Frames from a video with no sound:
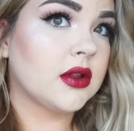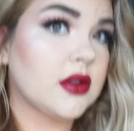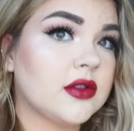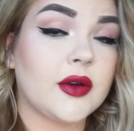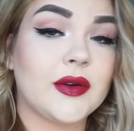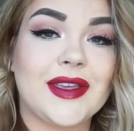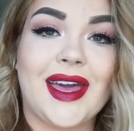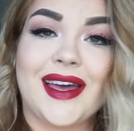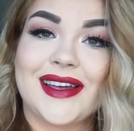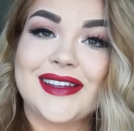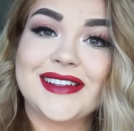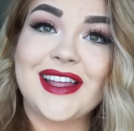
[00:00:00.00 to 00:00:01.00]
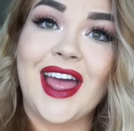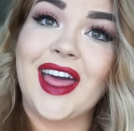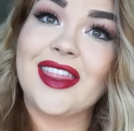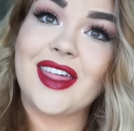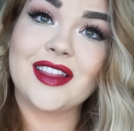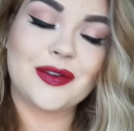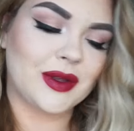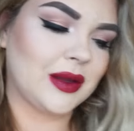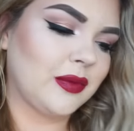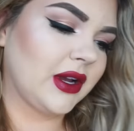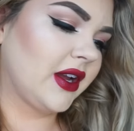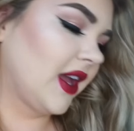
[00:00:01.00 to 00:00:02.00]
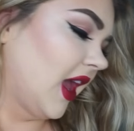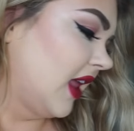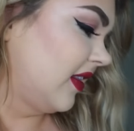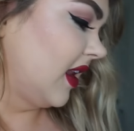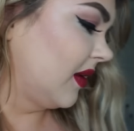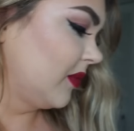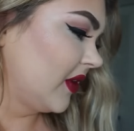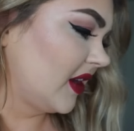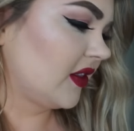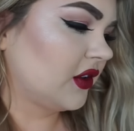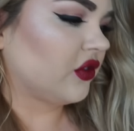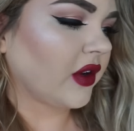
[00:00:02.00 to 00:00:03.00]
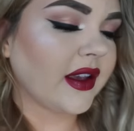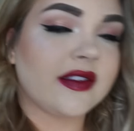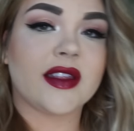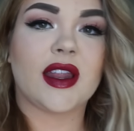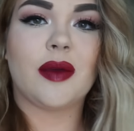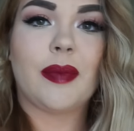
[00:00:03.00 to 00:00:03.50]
So yeah, that's what I'm wearing. And then I'm wearing the dress that I